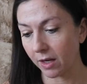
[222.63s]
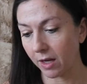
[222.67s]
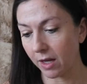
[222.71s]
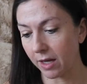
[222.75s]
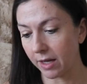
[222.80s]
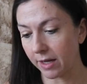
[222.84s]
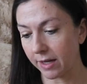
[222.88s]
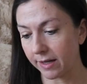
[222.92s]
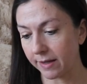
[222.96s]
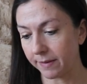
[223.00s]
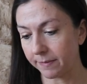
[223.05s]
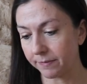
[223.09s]

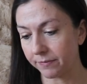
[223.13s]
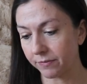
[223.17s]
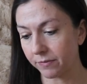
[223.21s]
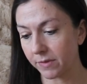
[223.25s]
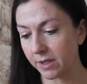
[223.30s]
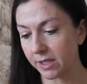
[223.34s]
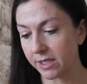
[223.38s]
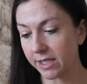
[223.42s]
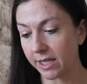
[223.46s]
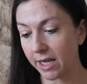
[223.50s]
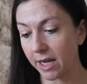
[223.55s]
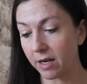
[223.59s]
Um,
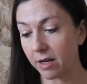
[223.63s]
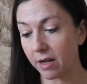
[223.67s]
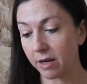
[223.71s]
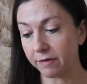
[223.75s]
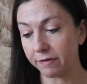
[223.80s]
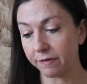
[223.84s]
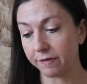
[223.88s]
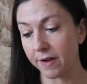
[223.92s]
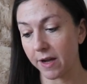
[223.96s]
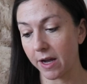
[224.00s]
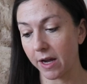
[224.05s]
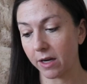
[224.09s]
Skin on
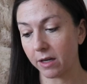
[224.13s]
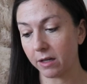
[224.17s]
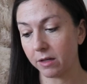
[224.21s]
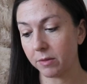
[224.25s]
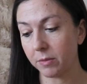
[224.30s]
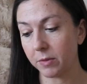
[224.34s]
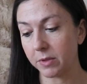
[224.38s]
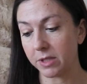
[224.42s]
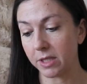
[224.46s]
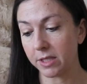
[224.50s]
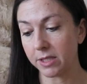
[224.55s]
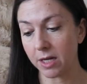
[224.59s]

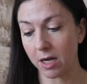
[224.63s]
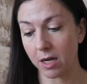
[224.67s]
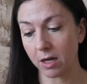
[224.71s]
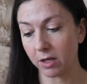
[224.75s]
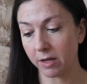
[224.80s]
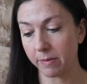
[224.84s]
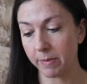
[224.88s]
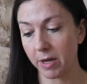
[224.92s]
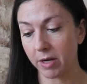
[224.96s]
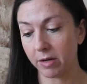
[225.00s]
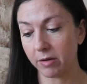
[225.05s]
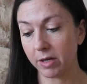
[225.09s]
Fire was a
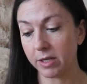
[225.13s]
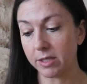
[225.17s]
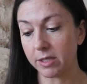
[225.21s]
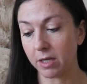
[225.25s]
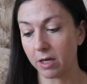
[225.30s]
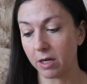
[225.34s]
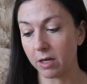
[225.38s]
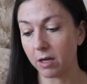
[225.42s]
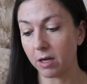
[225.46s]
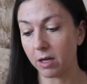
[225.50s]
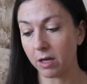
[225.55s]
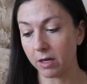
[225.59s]
documentary
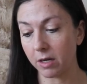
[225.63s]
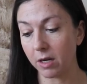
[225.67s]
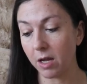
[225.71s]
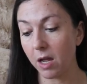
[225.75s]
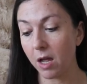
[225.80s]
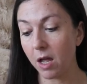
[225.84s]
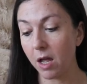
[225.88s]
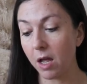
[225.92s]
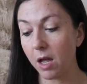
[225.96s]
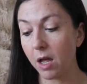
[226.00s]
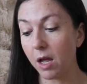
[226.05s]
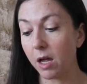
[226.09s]
done on
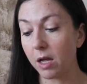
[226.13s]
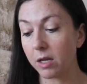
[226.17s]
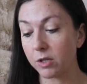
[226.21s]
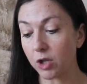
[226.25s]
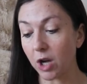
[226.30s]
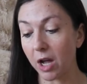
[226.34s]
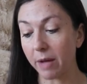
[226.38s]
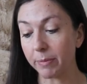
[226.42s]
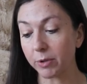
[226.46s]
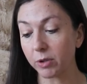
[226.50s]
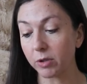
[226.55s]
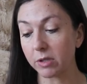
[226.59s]

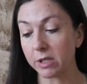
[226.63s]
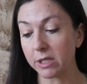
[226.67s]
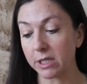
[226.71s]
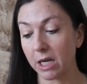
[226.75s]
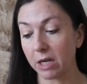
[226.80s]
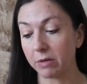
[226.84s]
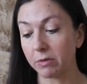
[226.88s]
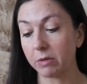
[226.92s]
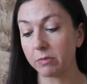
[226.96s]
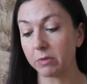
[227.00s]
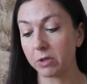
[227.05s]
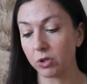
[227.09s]
topical
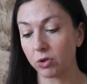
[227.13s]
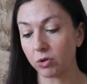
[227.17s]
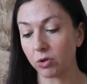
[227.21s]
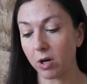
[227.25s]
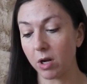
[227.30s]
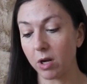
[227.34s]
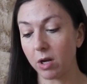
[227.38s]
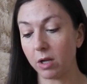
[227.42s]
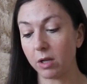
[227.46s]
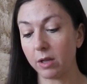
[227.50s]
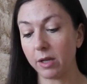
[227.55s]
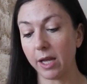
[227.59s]
steroid
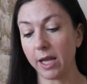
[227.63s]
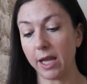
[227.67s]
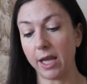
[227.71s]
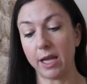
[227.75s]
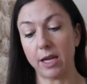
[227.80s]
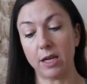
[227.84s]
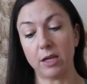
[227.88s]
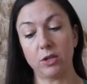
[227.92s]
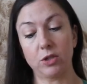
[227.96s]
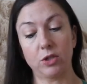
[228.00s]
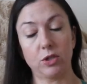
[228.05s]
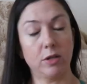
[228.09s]
withdrawal
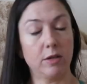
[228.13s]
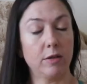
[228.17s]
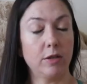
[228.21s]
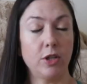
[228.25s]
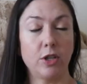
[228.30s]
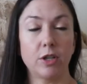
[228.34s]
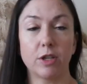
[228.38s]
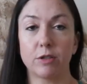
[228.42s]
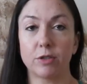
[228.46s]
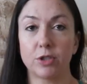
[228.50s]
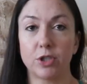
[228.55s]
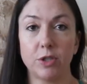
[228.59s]
and
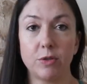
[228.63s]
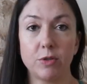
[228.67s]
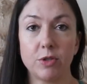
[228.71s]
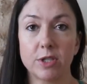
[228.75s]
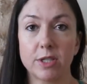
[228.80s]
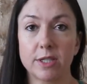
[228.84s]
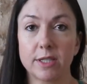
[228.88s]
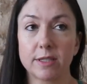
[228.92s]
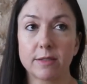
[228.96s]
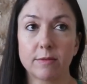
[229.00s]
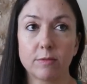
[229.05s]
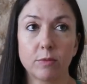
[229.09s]
you know she
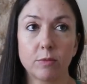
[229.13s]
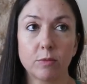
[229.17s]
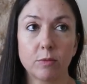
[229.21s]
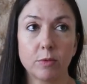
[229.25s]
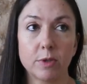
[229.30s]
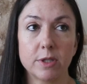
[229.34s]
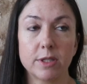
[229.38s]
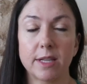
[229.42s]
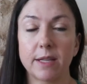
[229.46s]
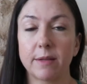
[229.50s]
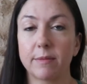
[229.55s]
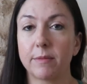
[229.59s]
just
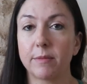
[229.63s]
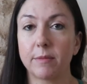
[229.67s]
was